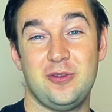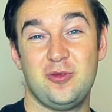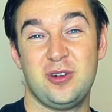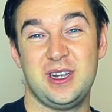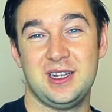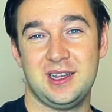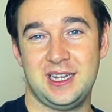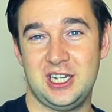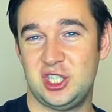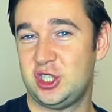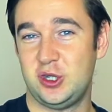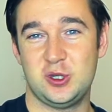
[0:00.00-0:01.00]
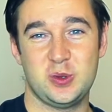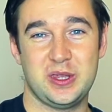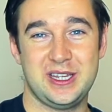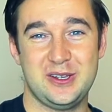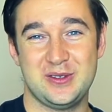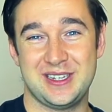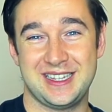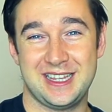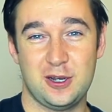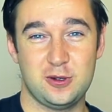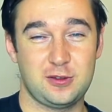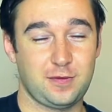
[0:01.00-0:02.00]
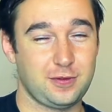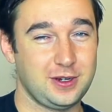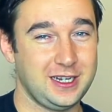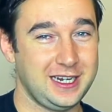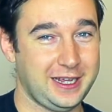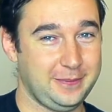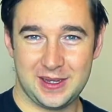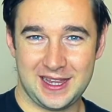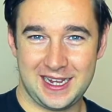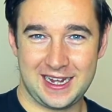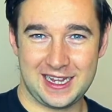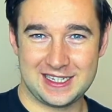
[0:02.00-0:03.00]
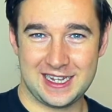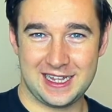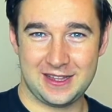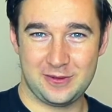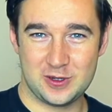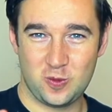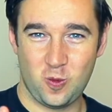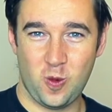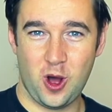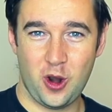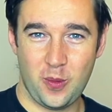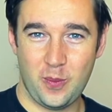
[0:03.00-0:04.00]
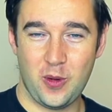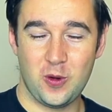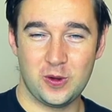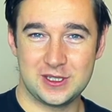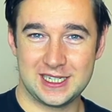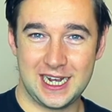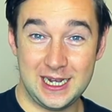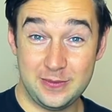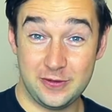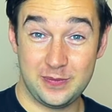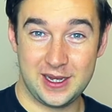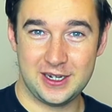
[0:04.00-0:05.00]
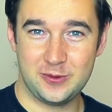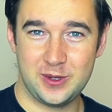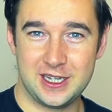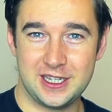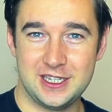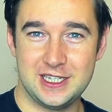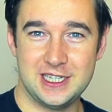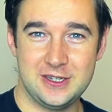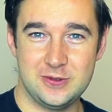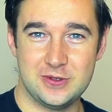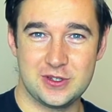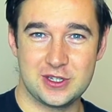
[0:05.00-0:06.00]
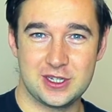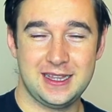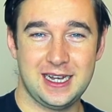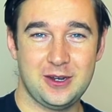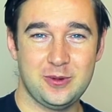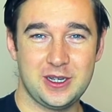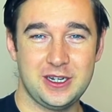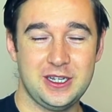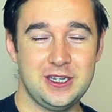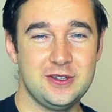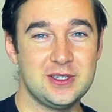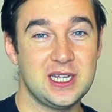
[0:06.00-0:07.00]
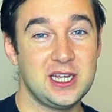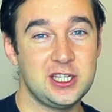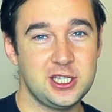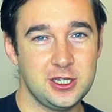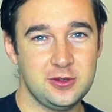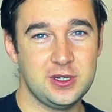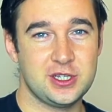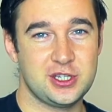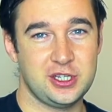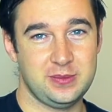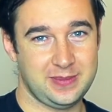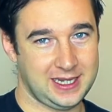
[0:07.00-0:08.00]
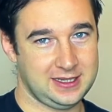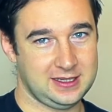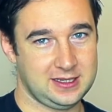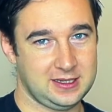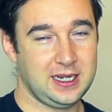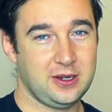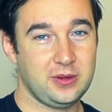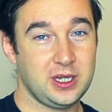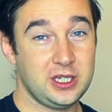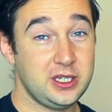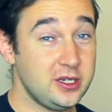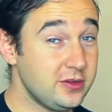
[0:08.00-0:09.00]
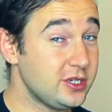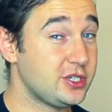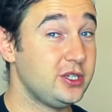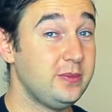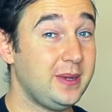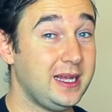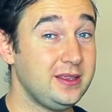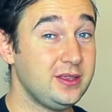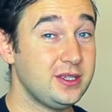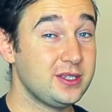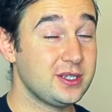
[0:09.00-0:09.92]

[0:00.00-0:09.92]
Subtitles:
real issues with using those freely. But like I said, there is one more type of bend we can use. Now we're going to use a unison bend. Now, unison bends